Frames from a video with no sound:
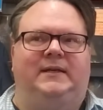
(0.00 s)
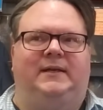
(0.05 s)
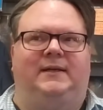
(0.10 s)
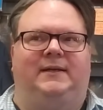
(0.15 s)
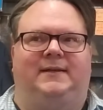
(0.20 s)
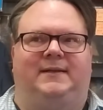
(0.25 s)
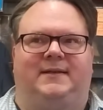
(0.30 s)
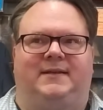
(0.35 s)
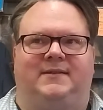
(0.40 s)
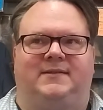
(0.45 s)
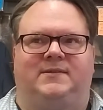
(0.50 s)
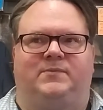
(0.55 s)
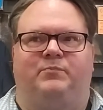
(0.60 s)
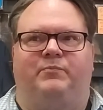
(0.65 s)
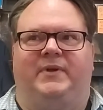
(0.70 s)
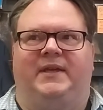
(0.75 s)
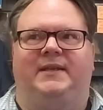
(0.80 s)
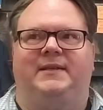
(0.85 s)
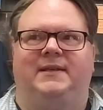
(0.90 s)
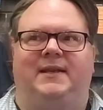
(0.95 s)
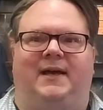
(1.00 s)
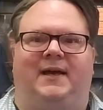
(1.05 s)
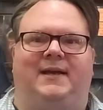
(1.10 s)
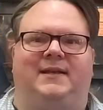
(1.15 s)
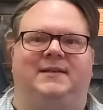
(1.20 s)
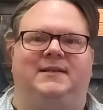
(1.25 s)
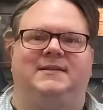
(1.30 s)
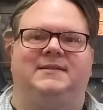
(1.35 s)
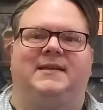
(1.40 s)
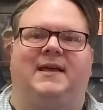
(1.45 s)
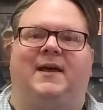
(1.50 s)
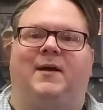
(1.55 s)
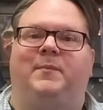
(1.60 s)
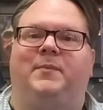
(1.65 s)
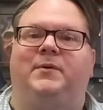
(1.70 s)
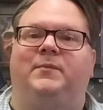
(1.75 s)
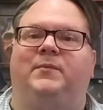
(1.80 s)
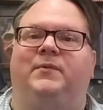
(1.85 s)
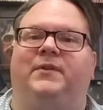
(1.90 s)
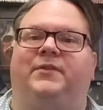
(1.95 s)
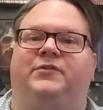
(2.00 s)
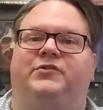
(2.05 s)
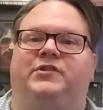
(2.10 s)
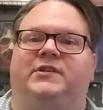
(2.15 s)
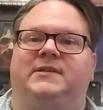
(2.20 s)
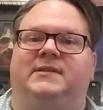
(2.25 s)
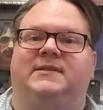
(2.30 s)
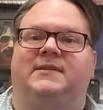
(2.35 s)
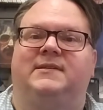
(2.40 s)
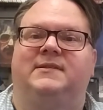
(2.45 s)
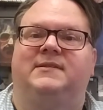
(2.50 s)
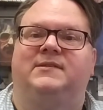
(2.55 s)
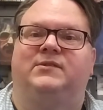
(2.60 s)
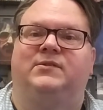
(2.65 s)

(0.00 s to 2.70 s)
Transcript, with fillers: uh, his mid-90s album with Jesus